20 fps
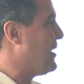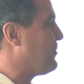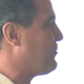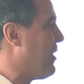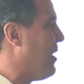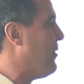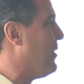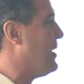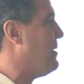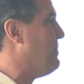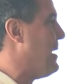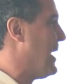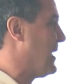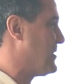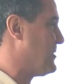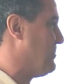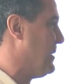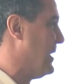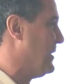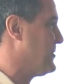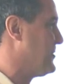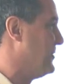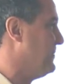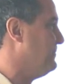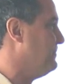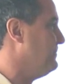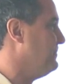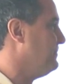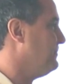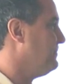and grow it and maximize
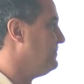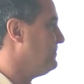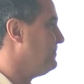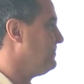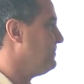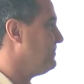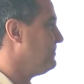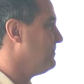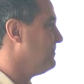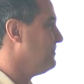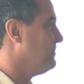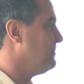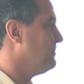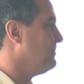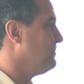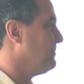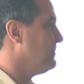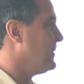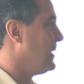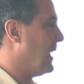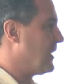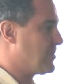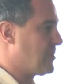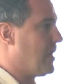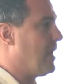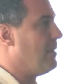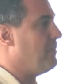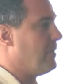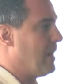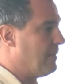it. That's
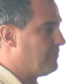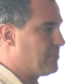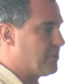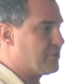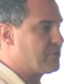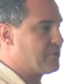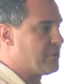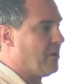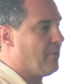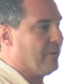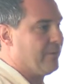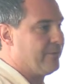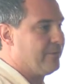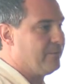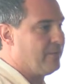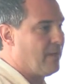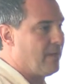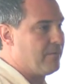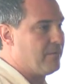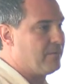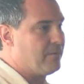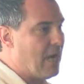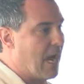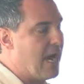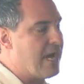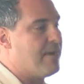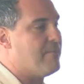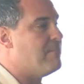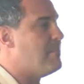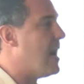what I'm just showing you.
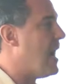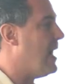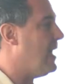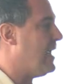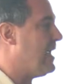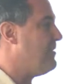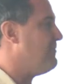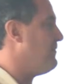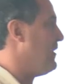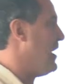I am not a